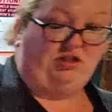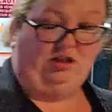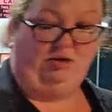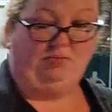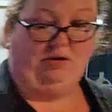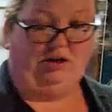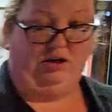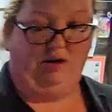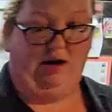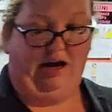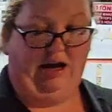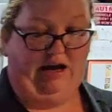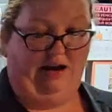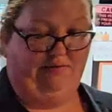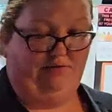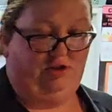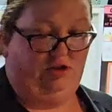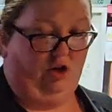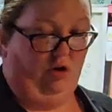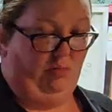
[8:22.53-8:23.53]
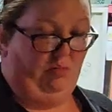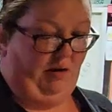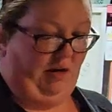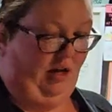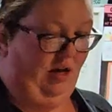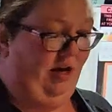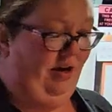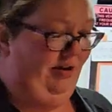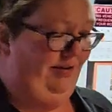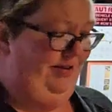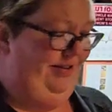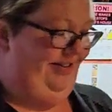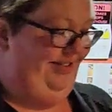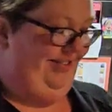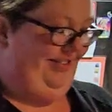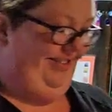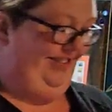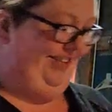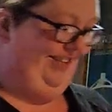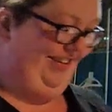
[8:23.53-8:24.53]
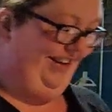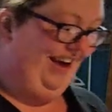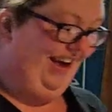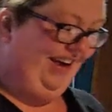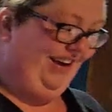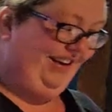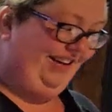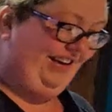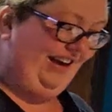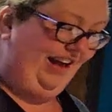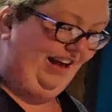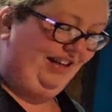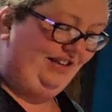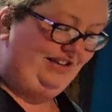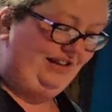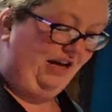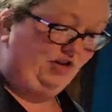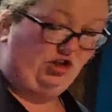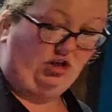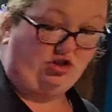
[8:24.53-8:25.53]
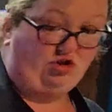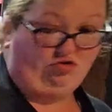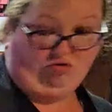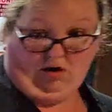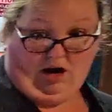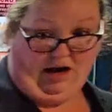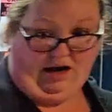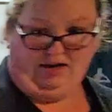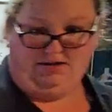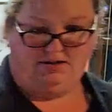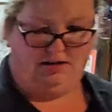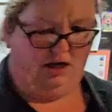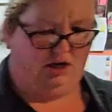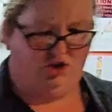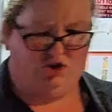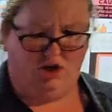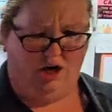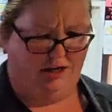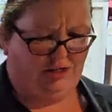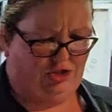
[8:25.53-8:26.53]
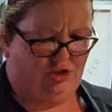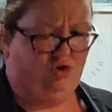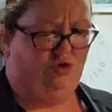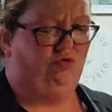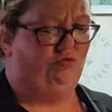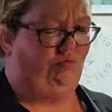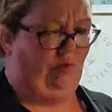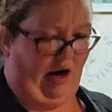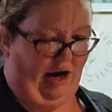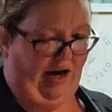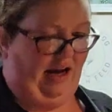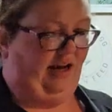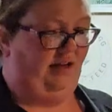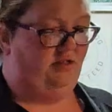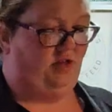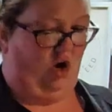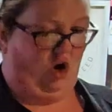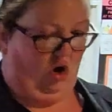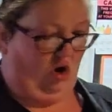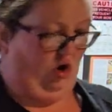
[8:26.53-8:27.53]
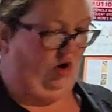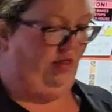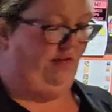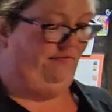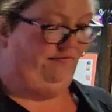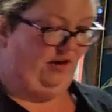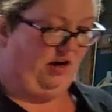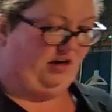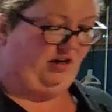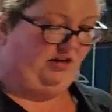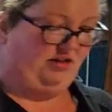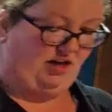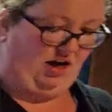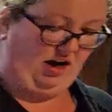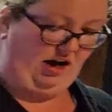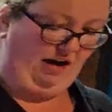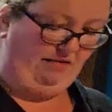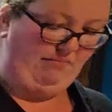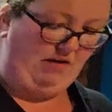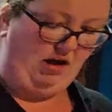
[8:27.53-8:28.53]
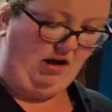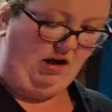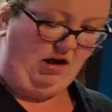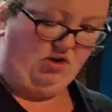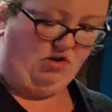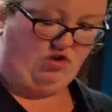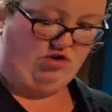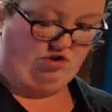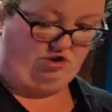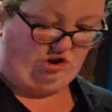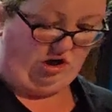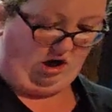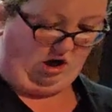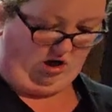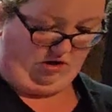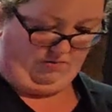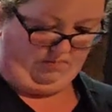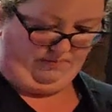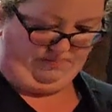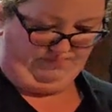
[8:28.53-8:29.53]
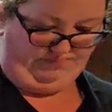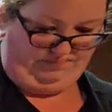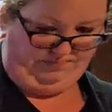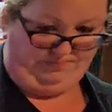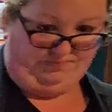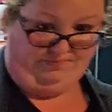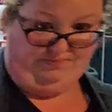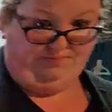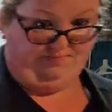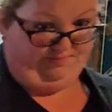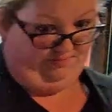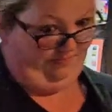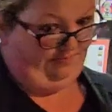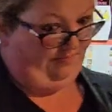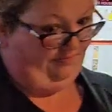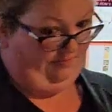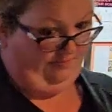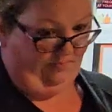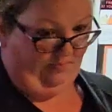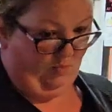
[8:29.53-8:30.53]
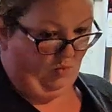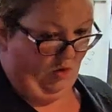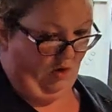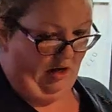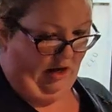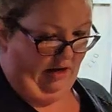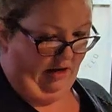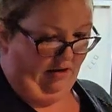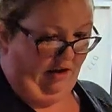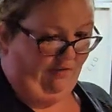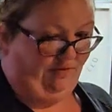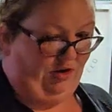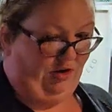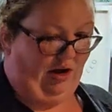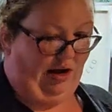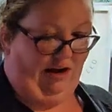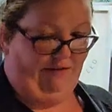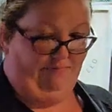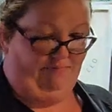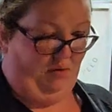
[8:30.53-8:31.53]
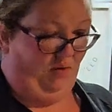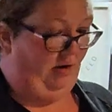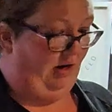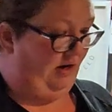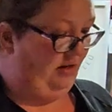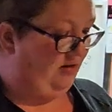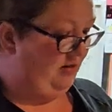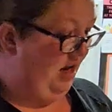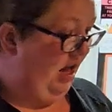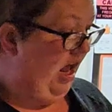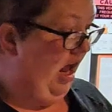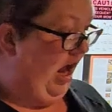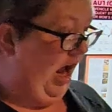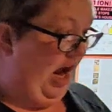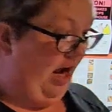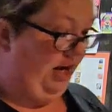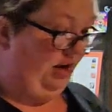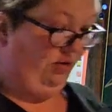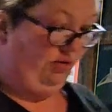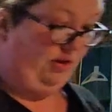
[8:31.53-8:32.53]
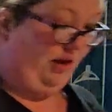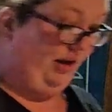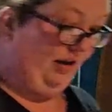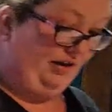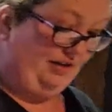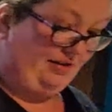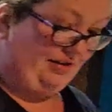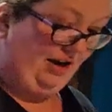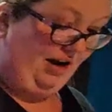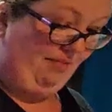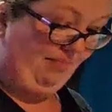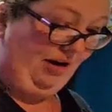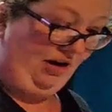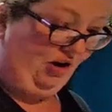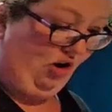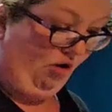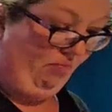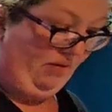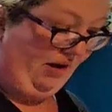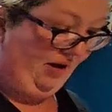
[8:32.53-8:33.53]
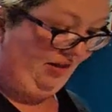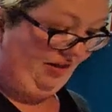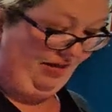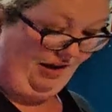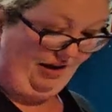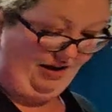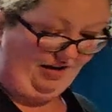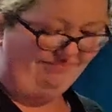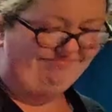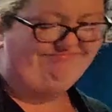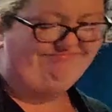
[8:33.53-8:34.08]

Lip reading: when you have so many kids that just graze. They just graze all the fucking time. So, warning, if you have boys and you think it's going to be no big thing,